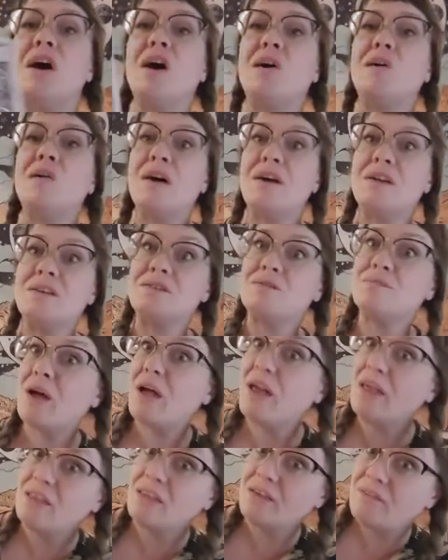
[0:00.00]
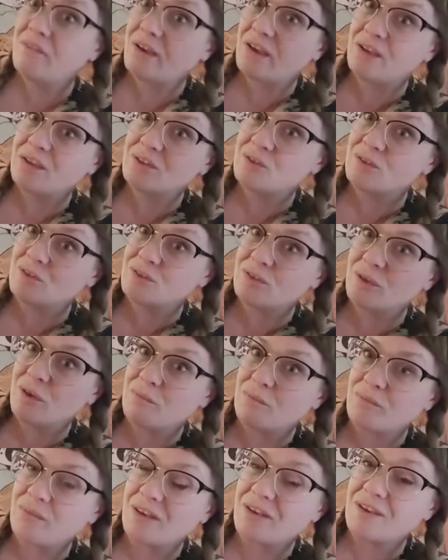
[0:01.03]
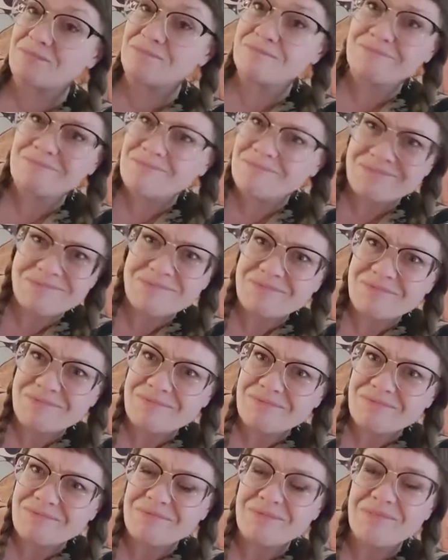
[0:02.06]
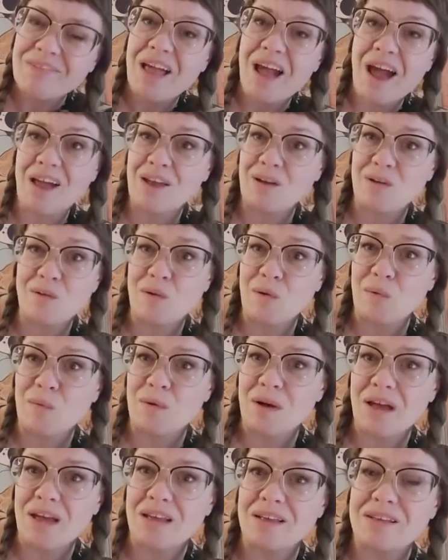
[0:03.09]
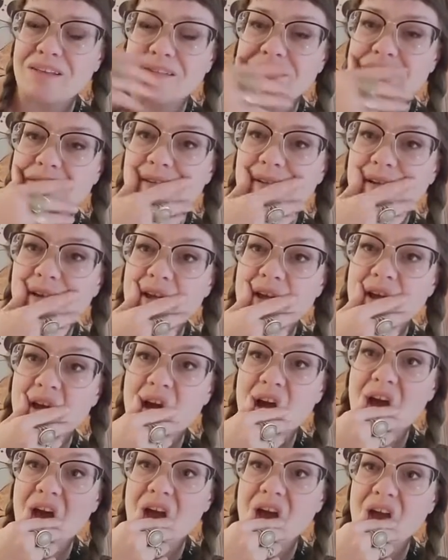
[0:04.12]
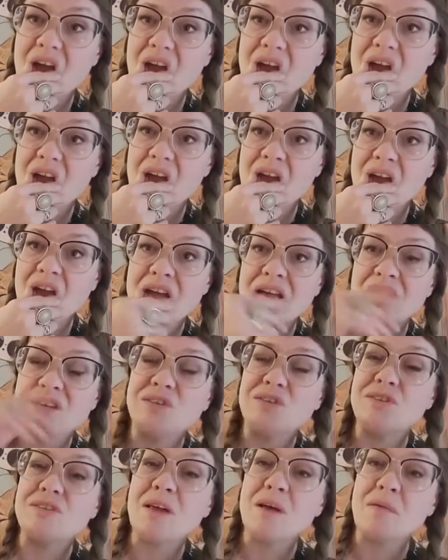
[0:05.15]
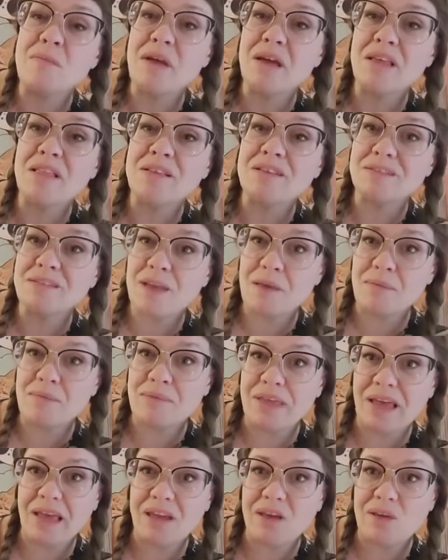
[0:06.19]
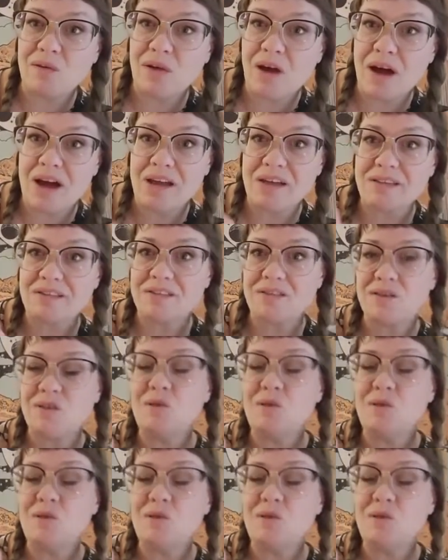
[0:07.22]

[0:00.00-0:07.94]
a smiley face or something. I don't know what. Okay? Just stop making the same thing, you guys. You've been